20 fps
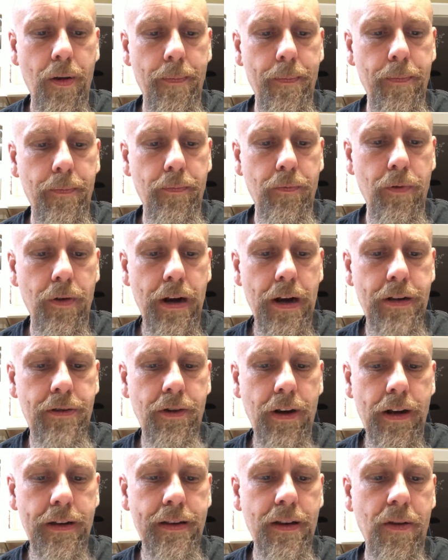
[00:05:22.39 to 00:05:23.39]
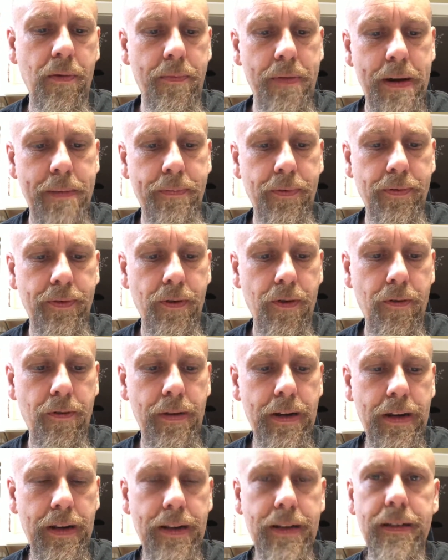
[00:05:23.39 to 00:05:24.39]
What I try to tell people though
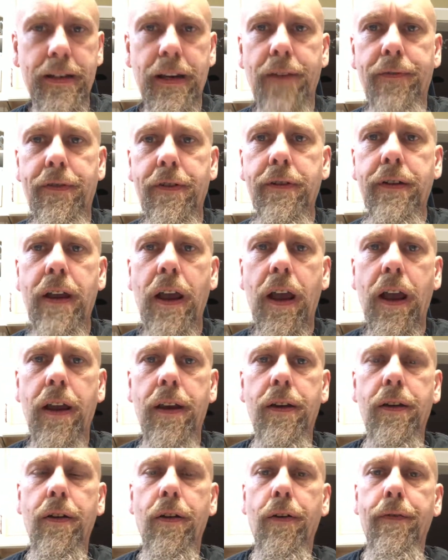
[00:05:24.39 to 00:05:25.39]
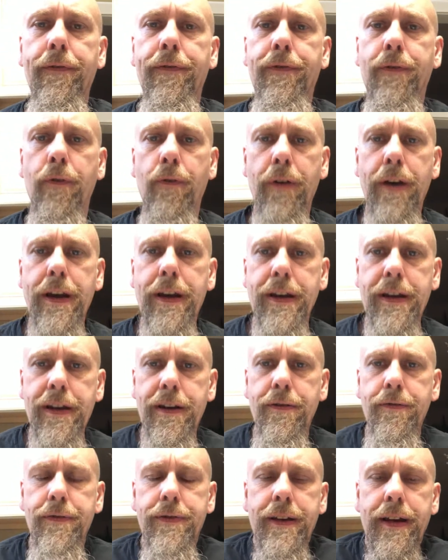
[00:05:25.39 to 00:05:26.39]
is, if you can, avoid
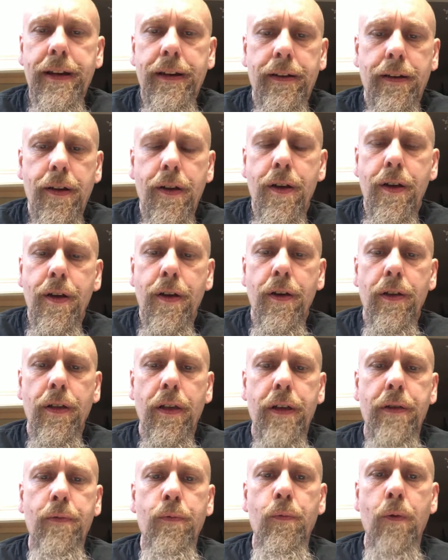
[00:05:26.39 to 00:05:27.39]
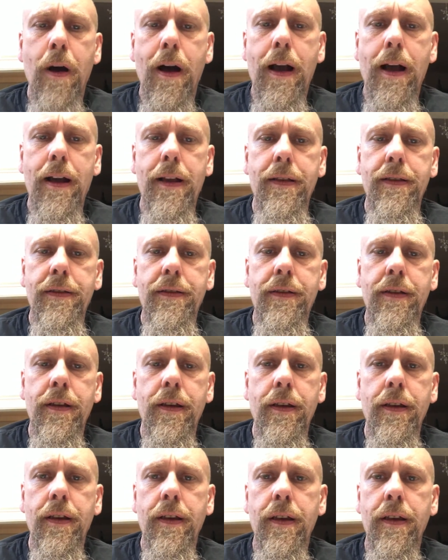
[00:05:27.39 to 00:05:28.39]
using like wands
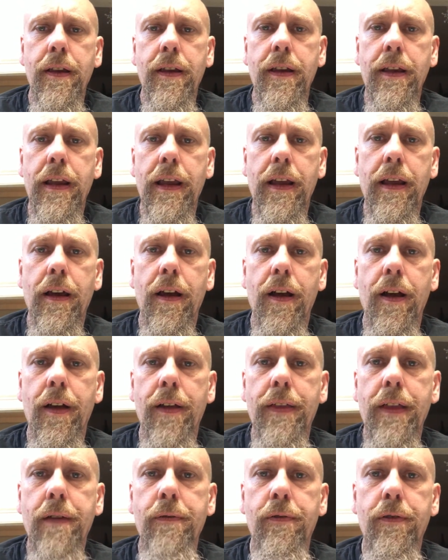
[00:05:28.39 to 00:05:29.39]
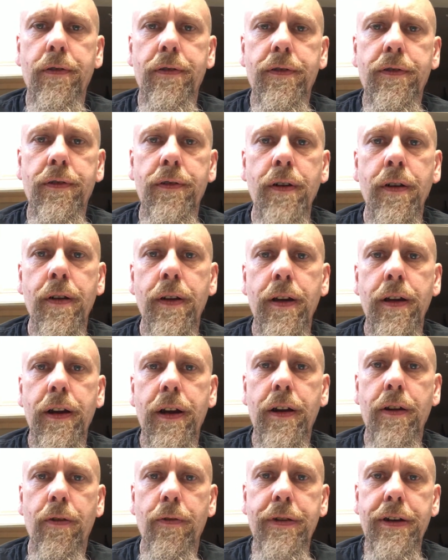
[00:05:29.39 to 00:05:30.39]
that were,
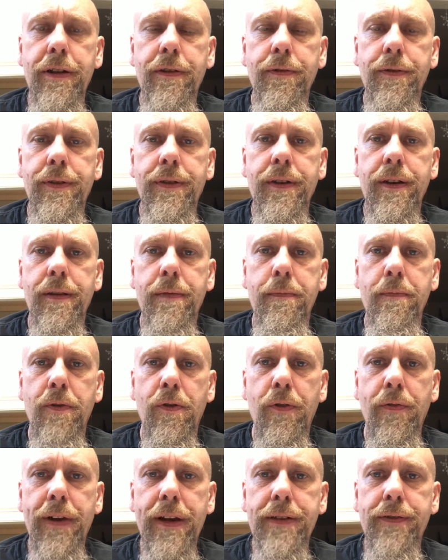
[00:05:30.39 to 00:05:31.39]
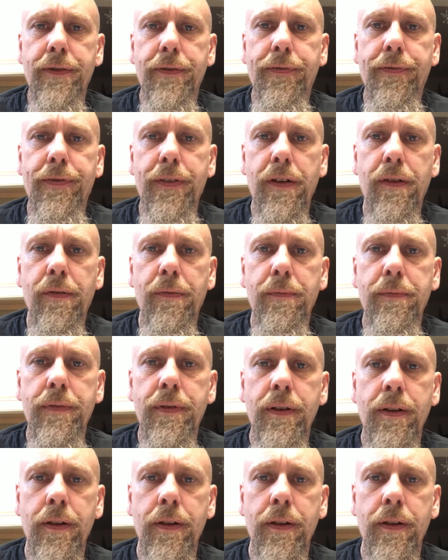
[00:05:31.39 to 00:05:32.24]
used in movies or films.